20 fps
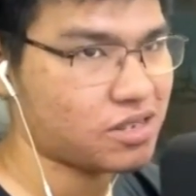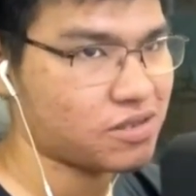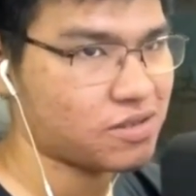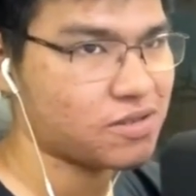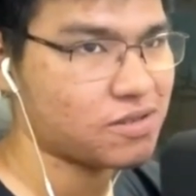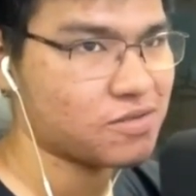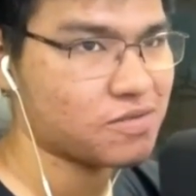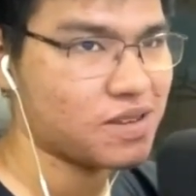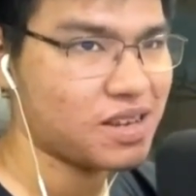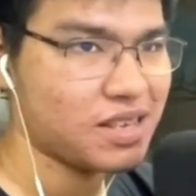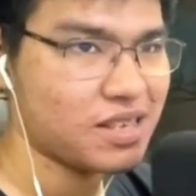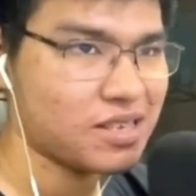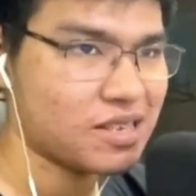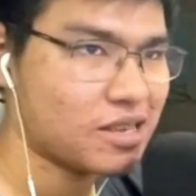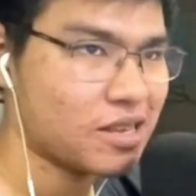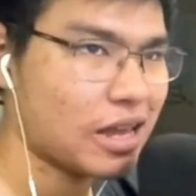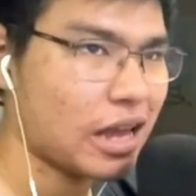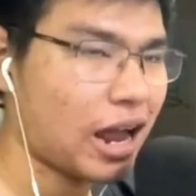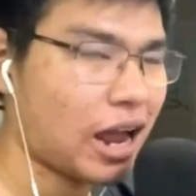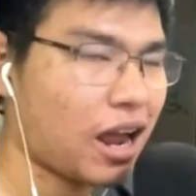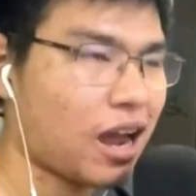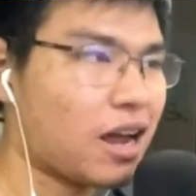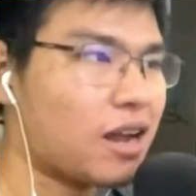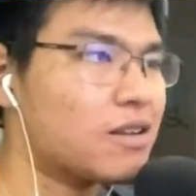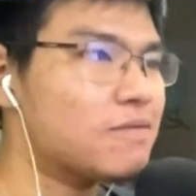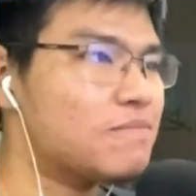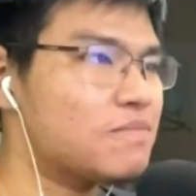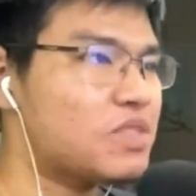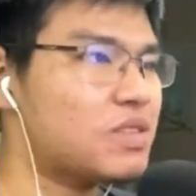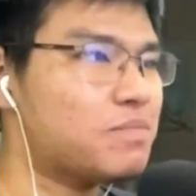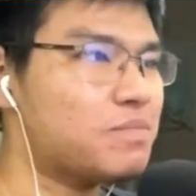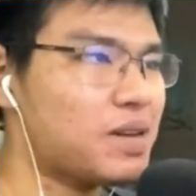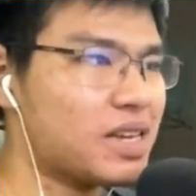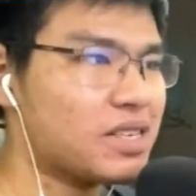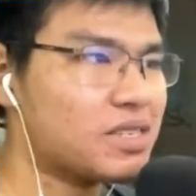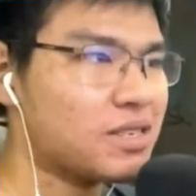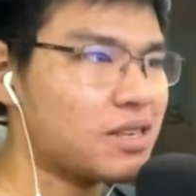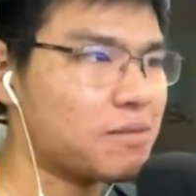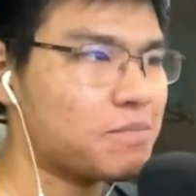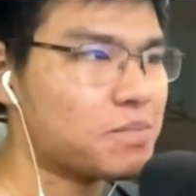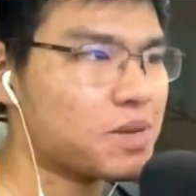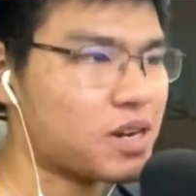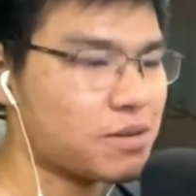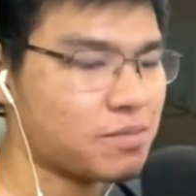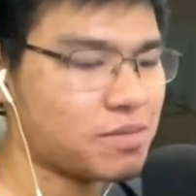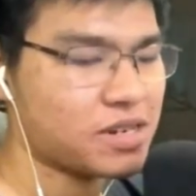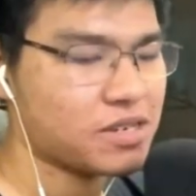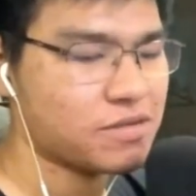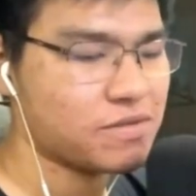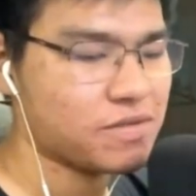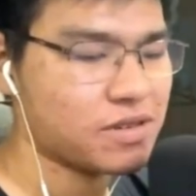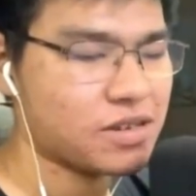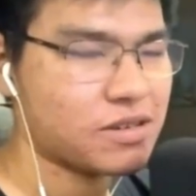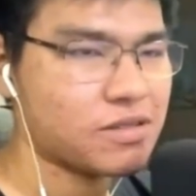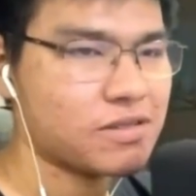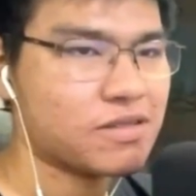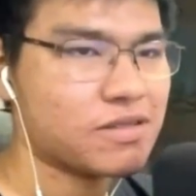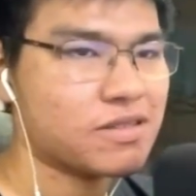always. The best senpai, by the way.